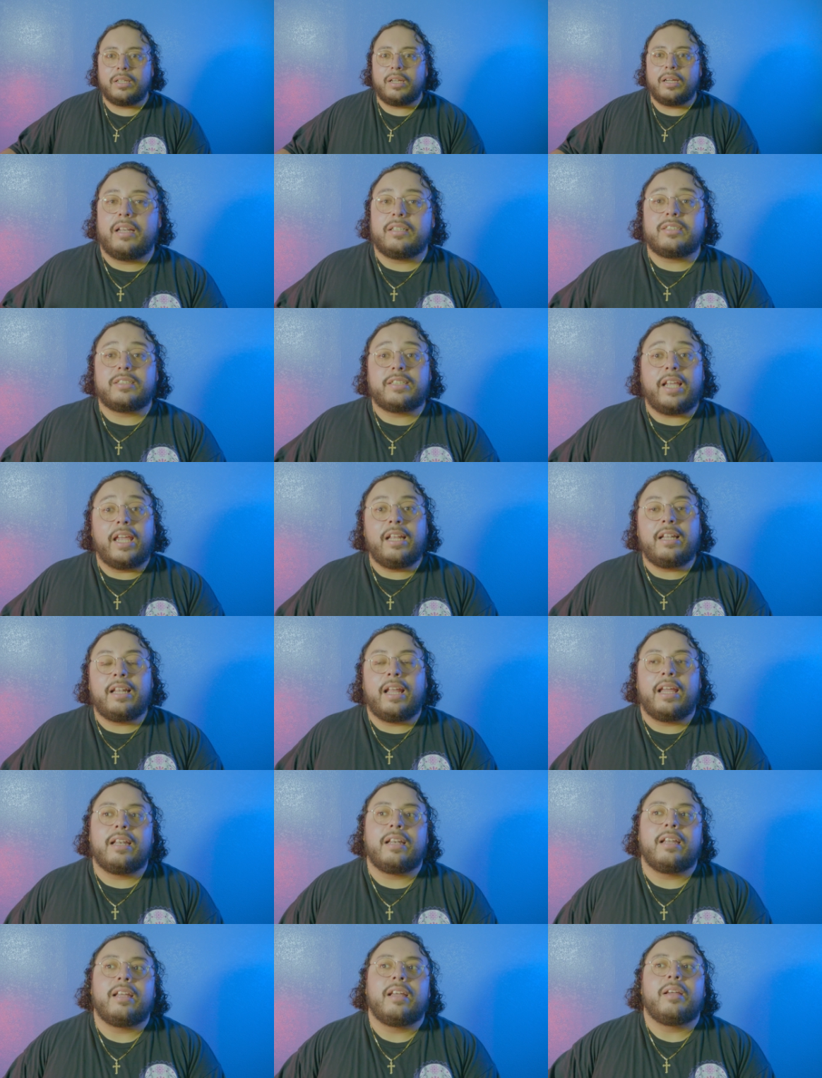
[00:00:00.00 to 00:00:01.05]
And saying
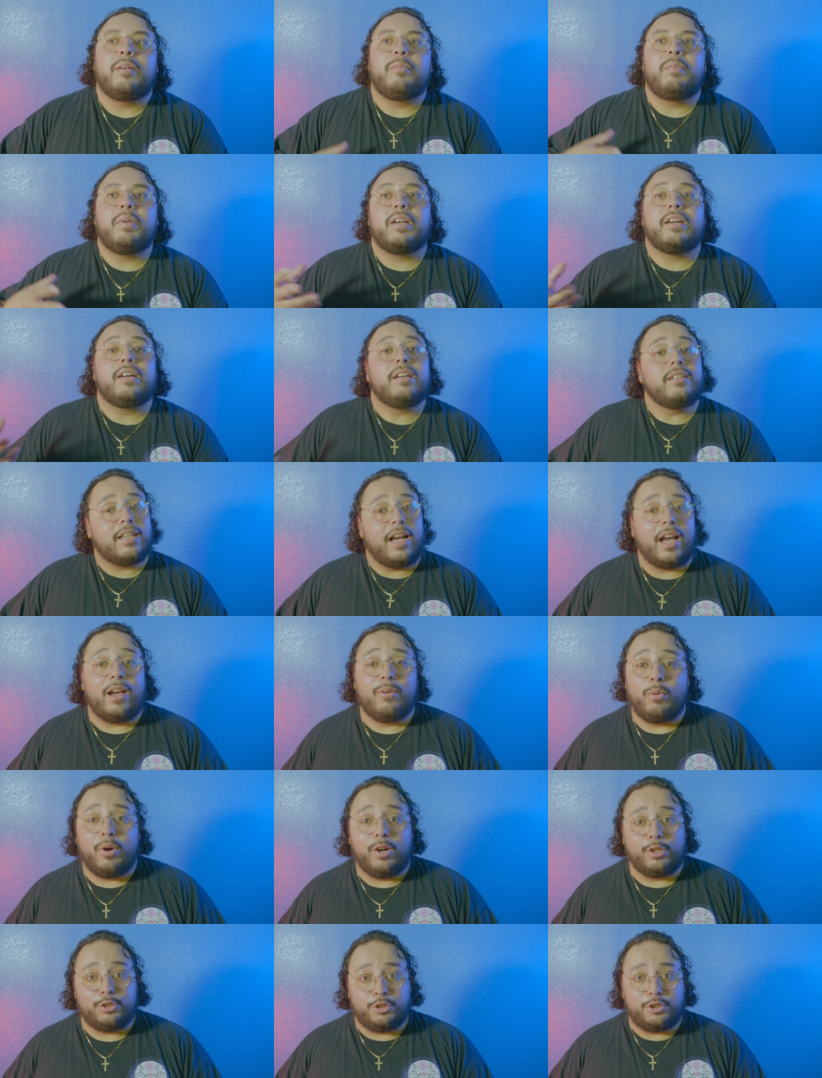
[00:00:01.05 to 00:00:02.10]
that because I
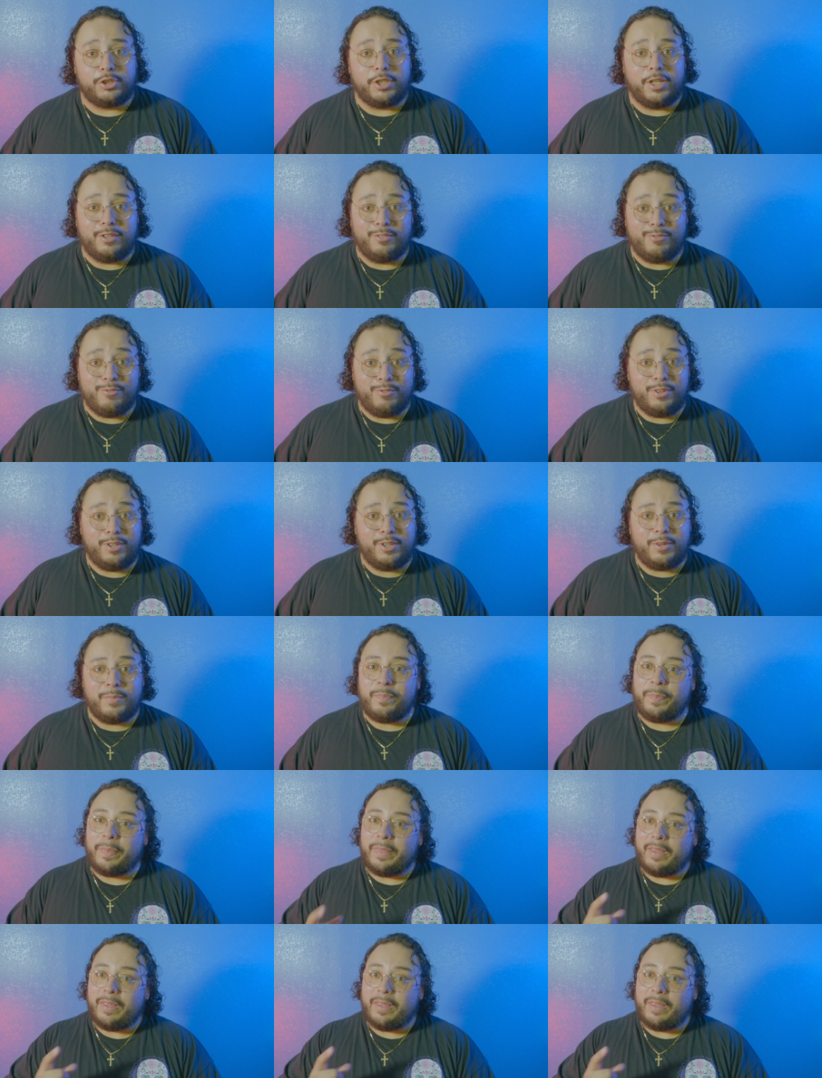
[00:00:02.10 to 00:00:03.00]
watched Gen V